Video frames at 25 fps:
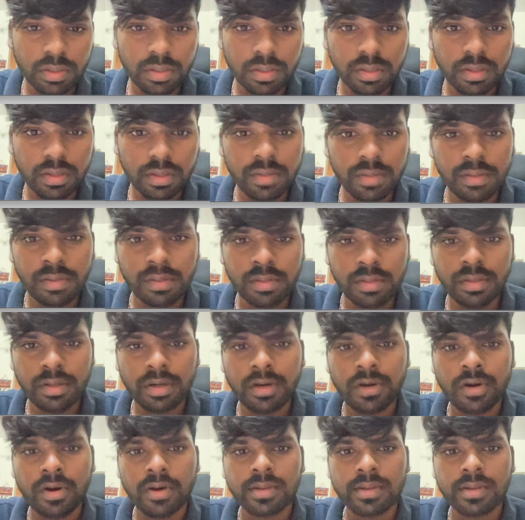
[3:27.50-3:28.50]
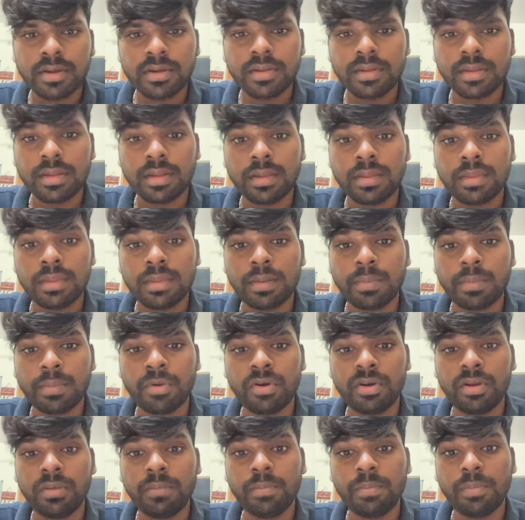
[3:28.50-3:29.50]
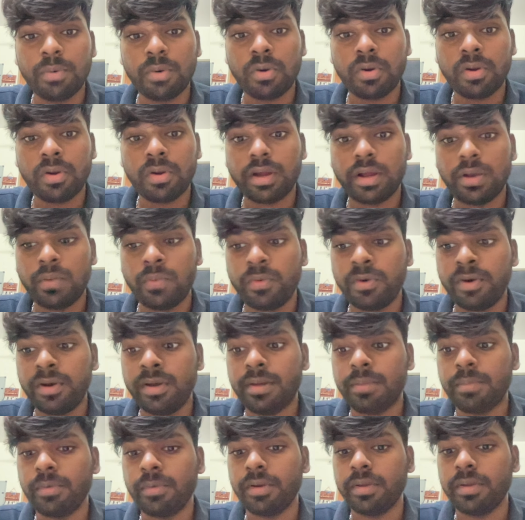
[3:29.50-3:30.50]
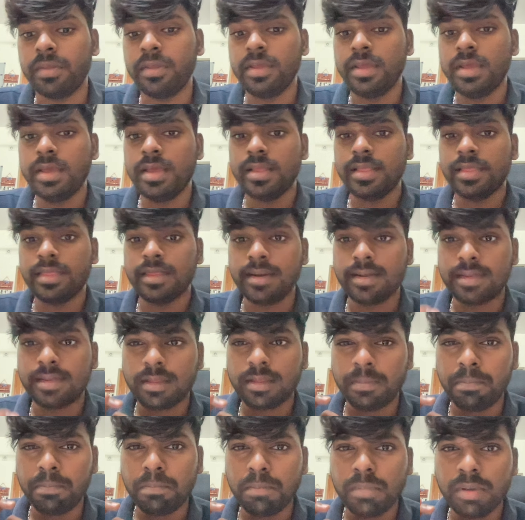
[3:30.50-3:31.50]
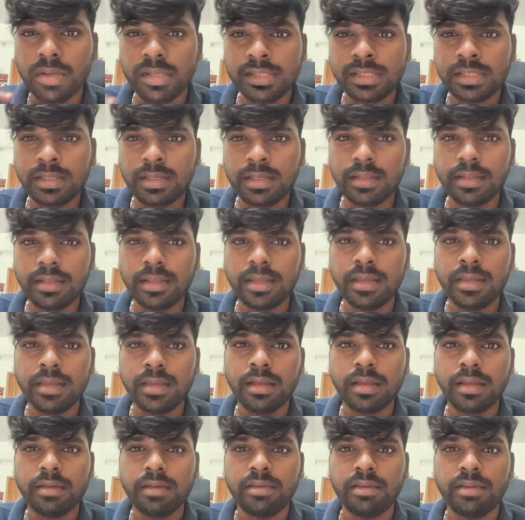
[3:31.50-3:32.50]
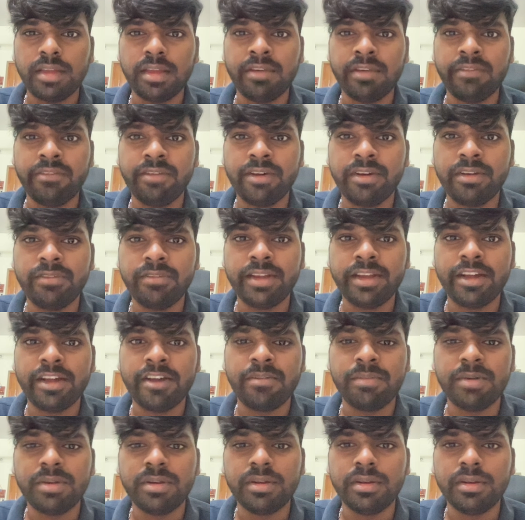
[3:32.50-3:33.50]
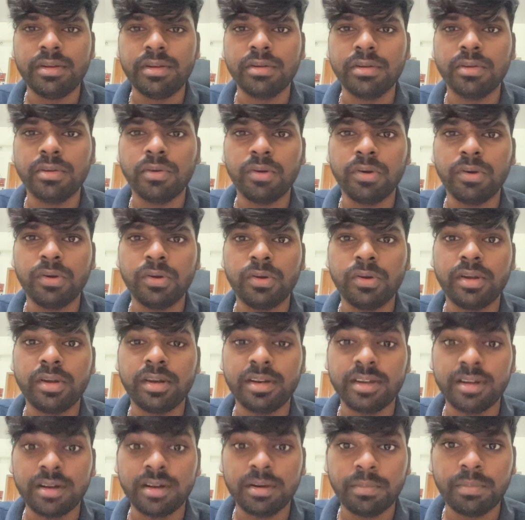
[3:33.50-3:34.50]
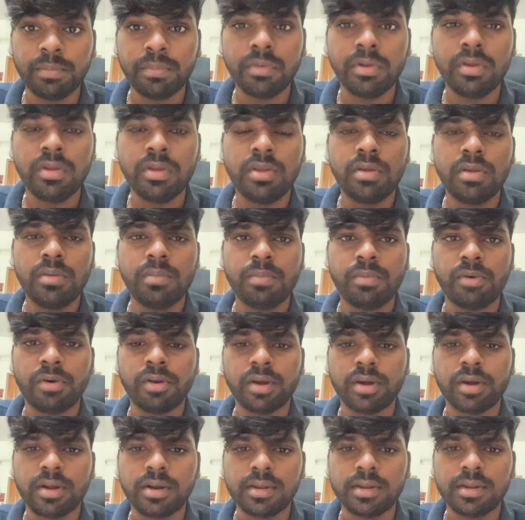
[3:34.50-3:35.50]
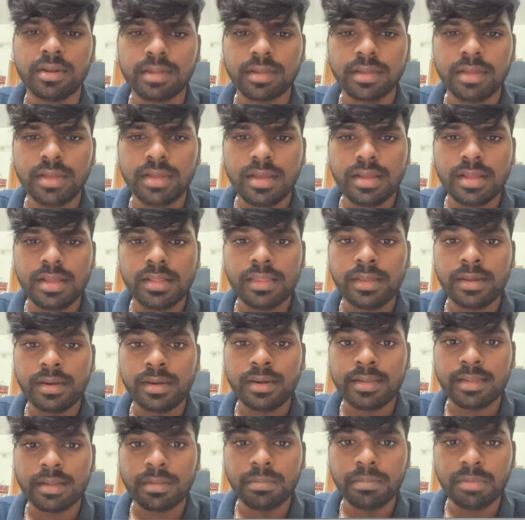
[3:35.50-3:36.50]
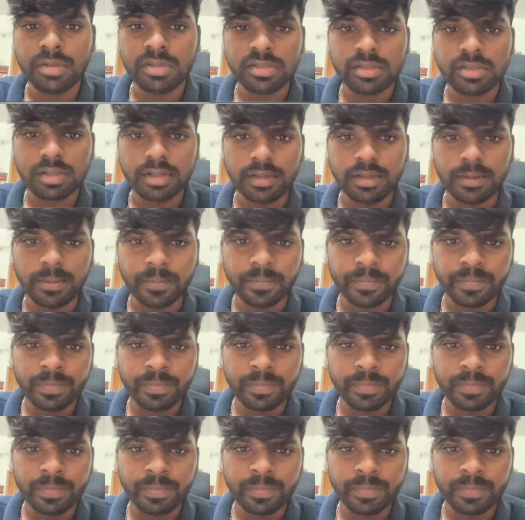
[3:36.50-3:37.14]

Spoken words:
And then also it's a supporting protocol orator. That's the best thing ever we have been going to written in protocols. That's the best thing.